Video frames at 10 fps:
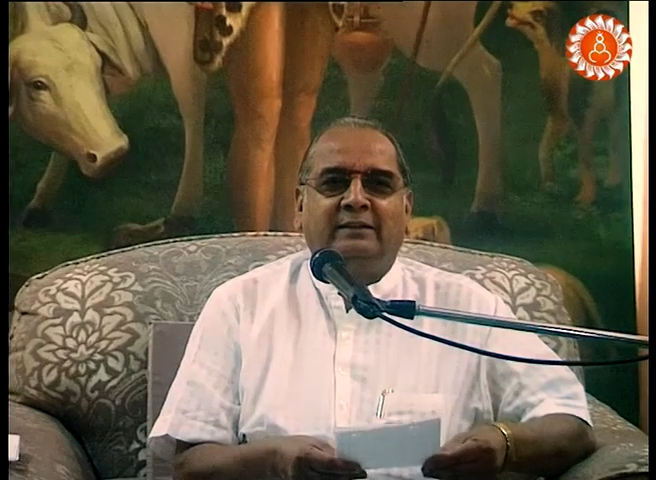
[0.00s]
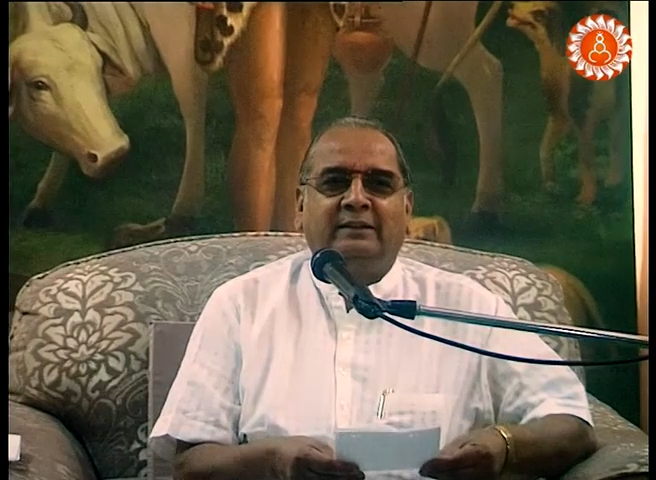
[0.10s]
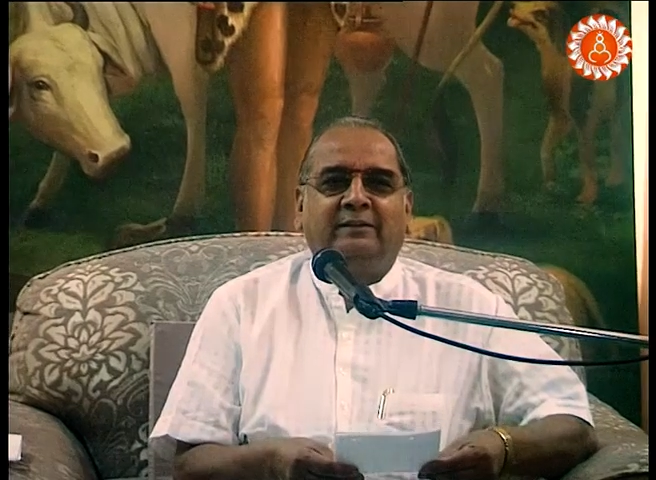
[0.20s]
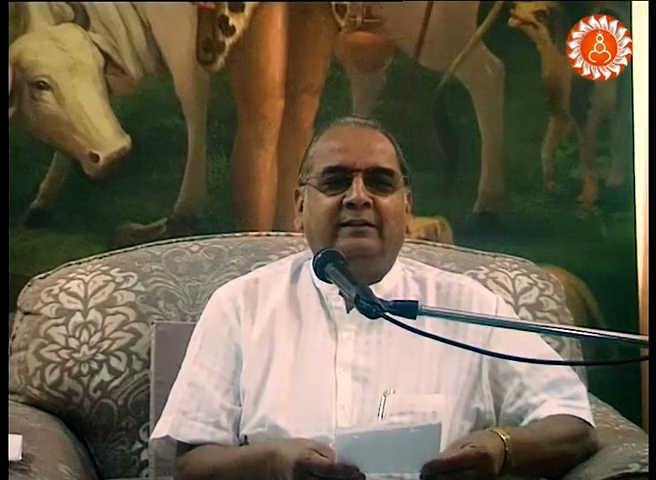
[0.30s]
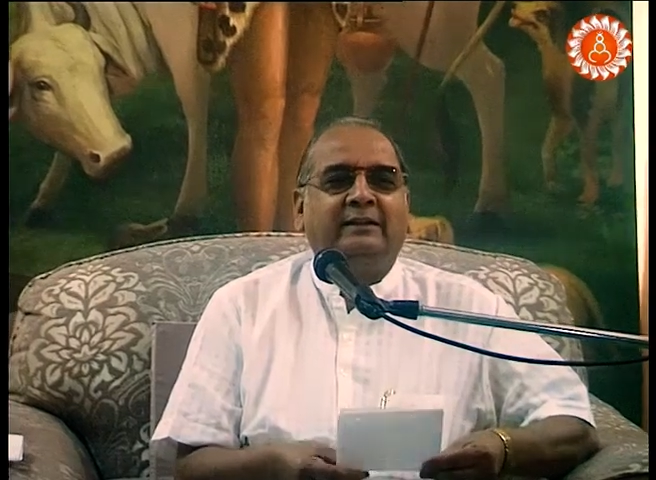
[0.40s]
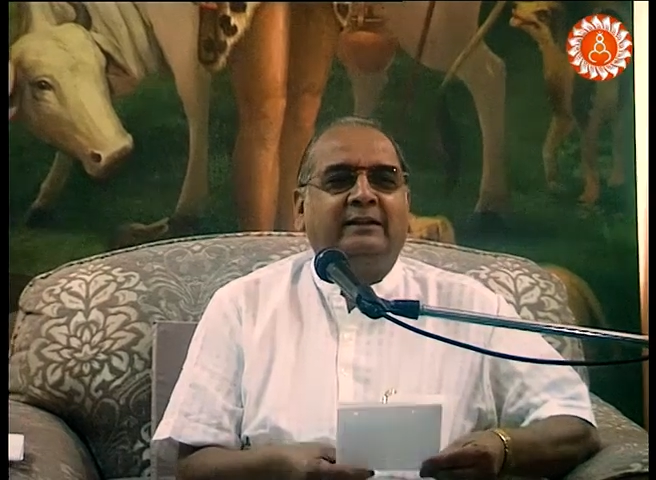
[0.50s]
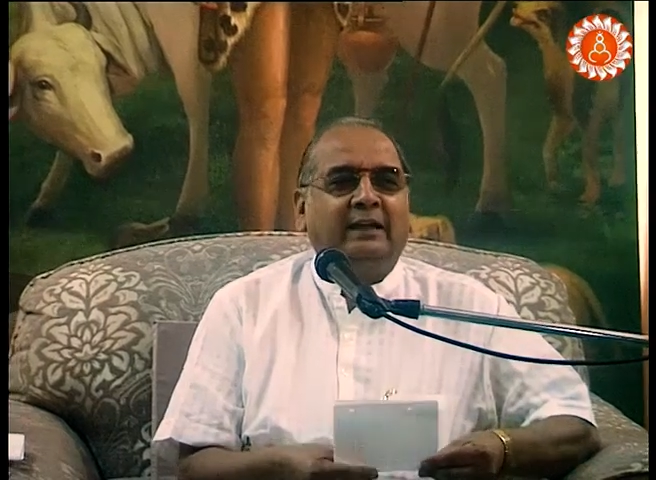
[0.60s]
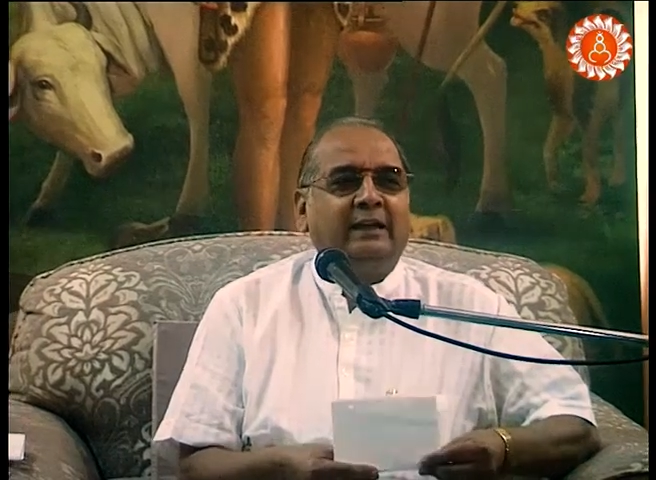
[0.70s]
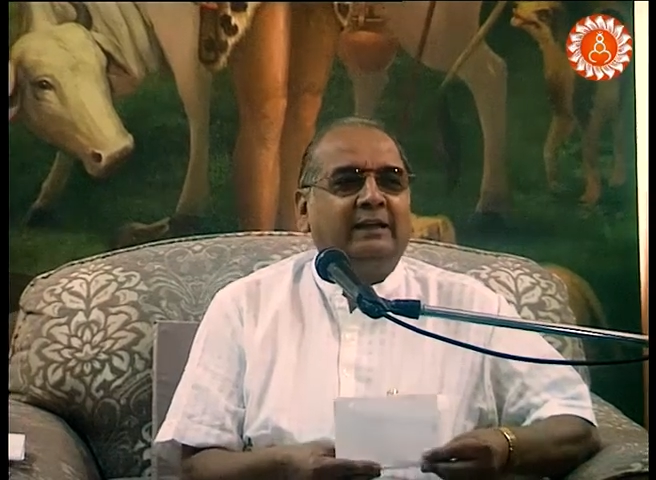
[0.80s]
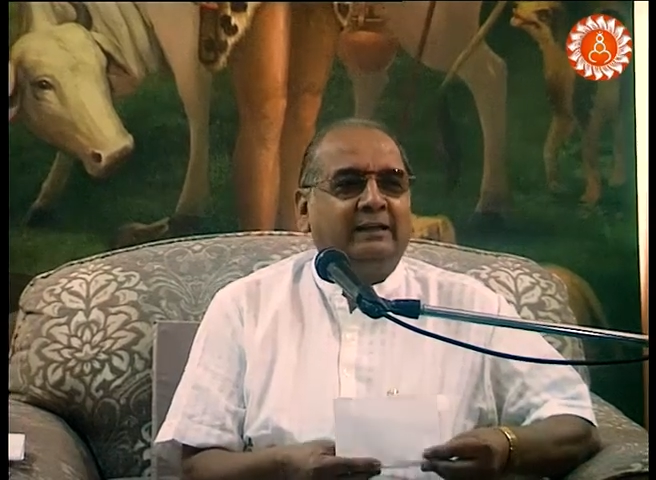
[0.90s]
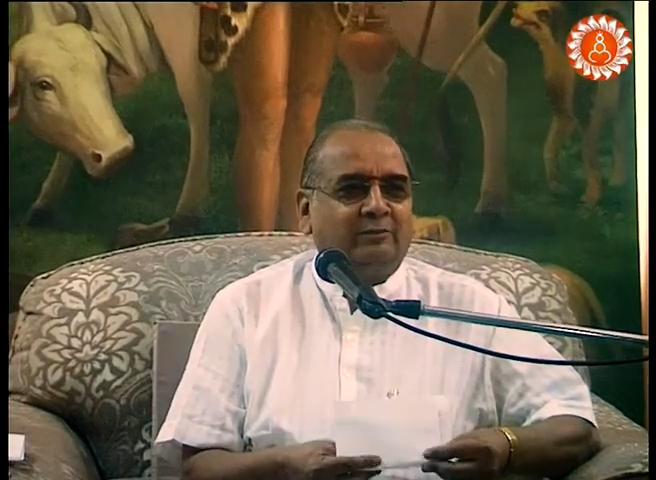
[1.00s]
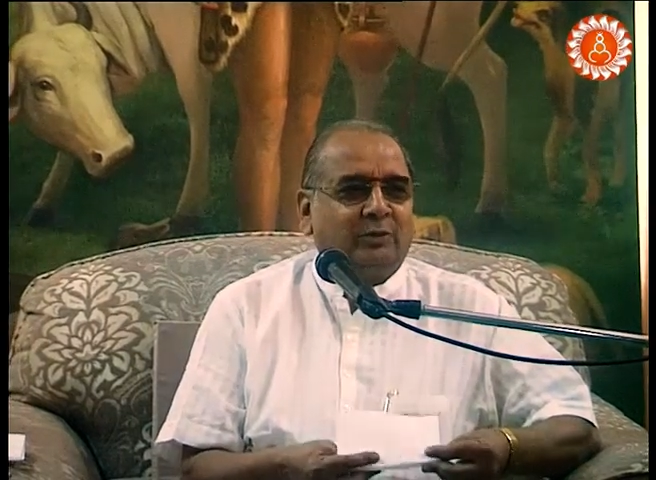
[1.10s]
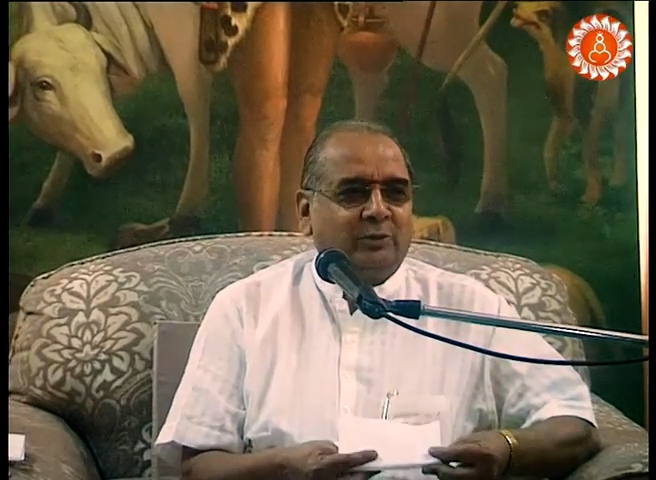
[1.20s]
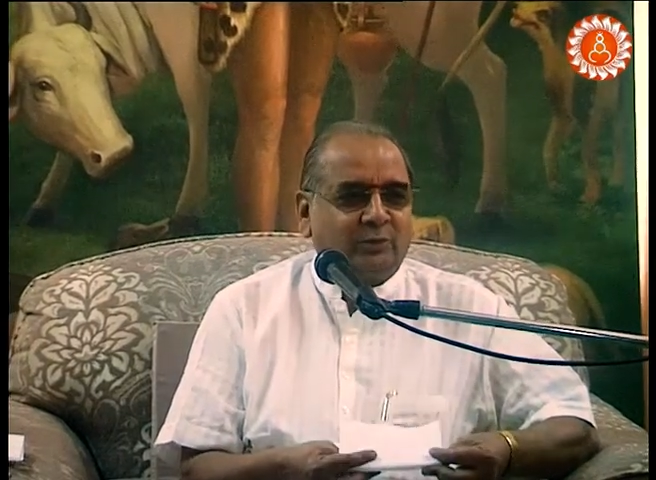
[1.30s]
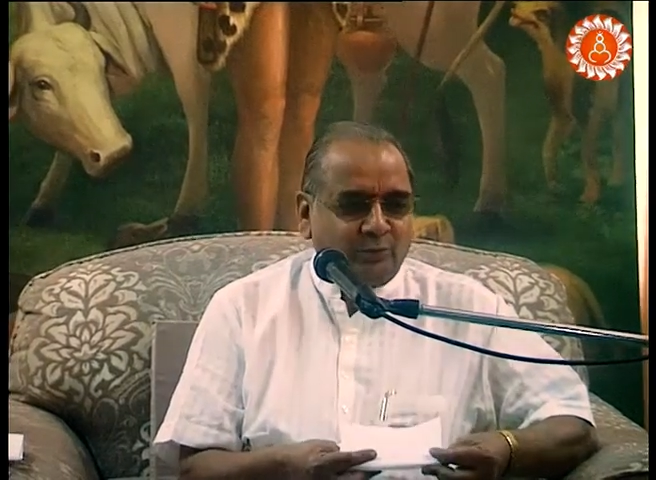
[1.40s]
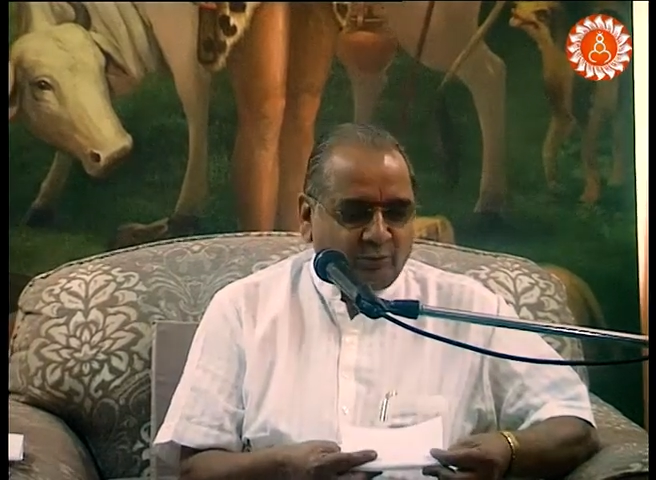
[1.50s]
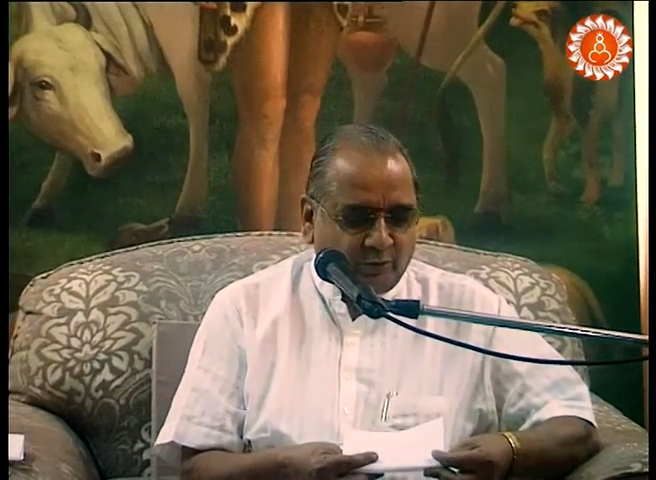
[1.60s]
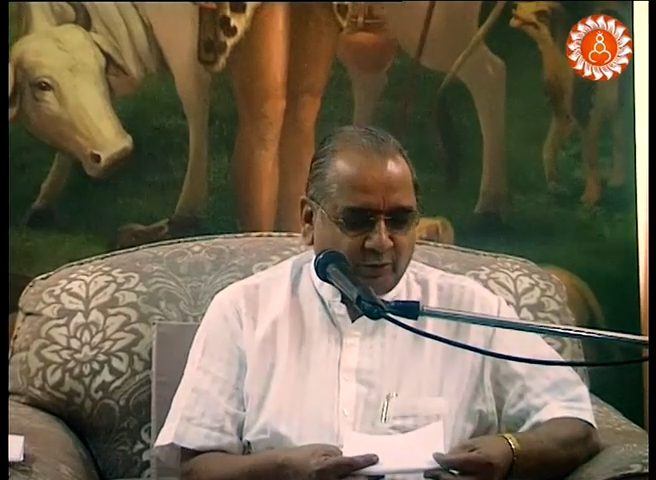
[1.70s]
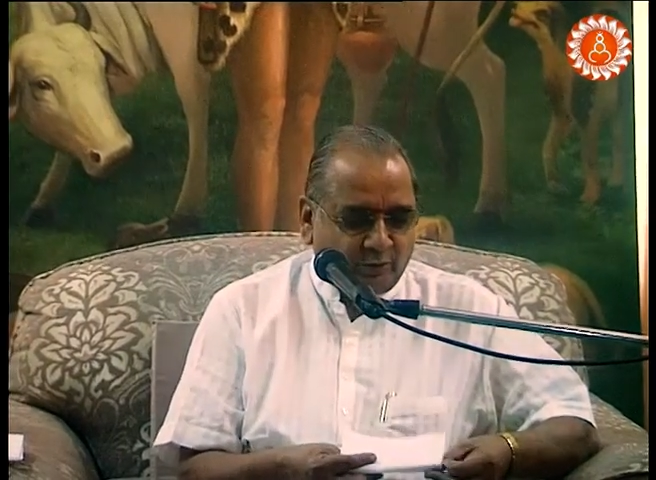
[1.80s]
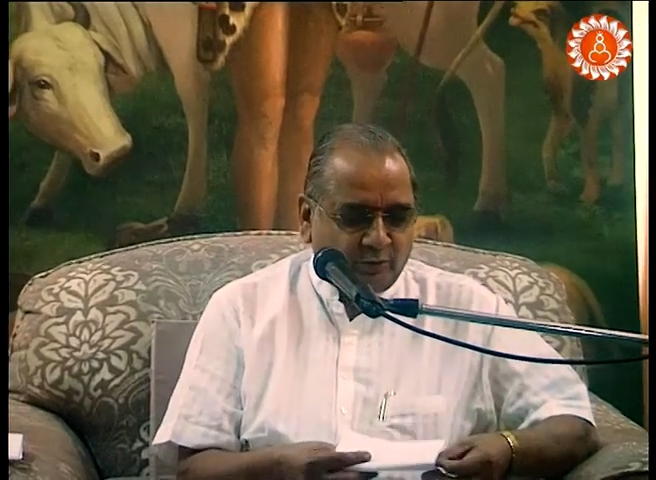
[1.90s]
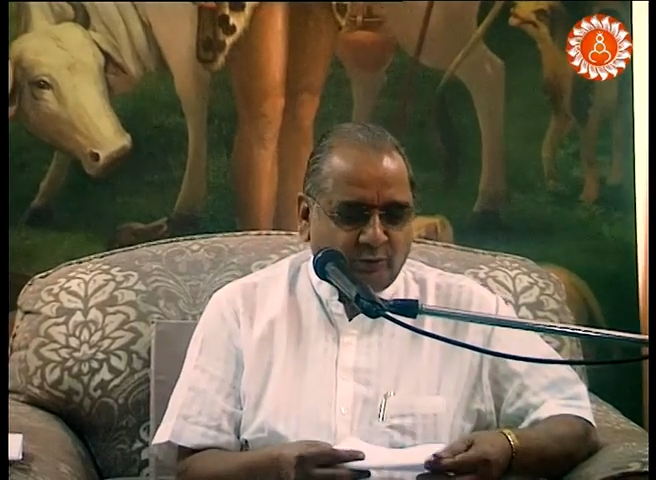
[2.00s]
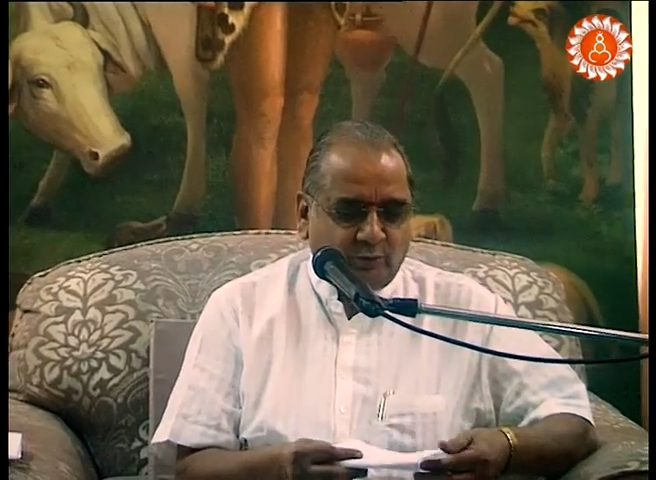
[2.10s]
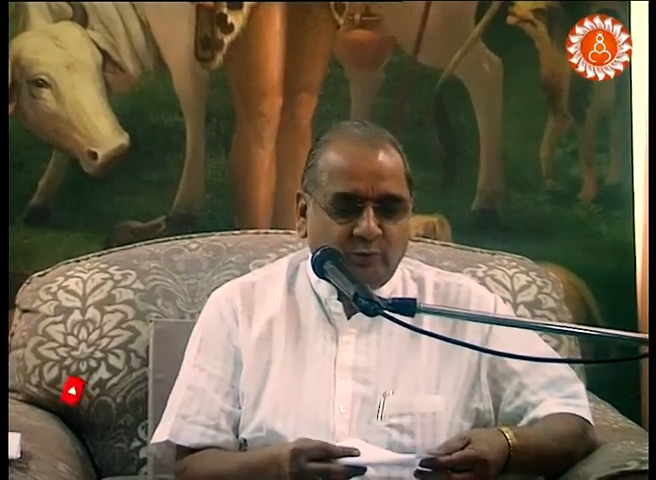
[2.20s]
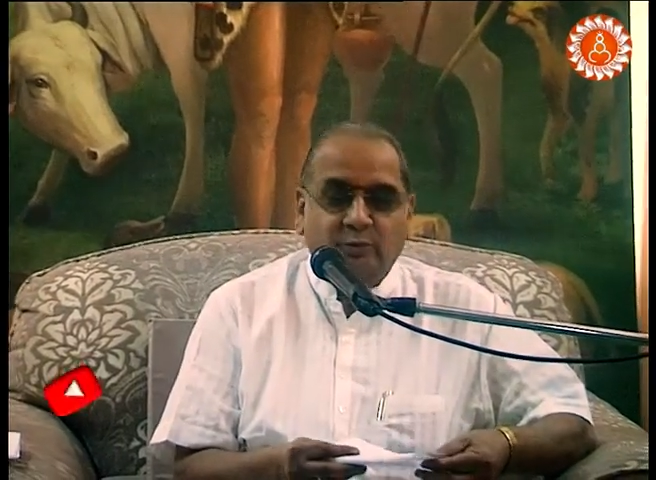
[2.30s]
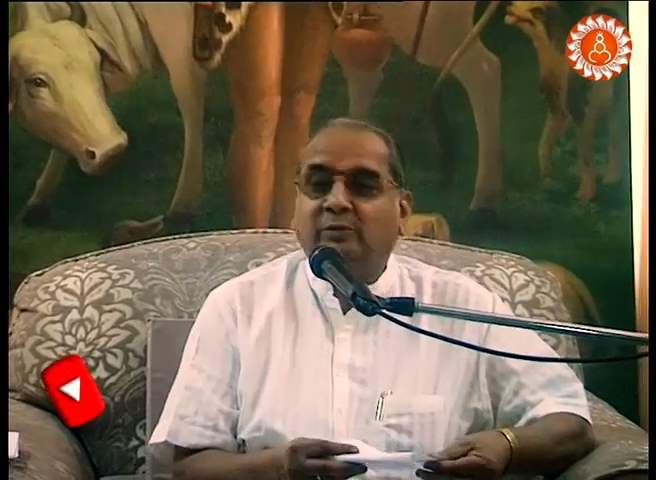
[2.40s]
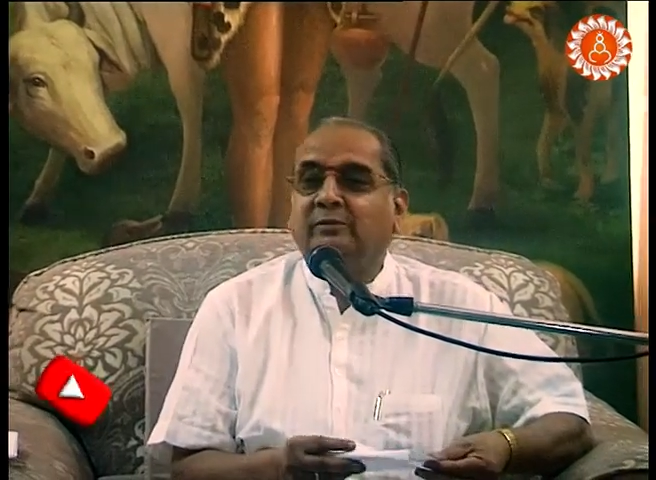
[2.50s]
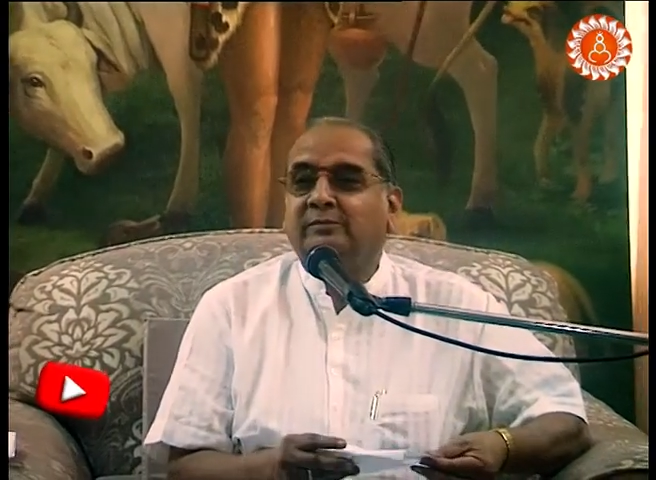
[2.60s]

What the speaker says: they were telling what to do, what not to do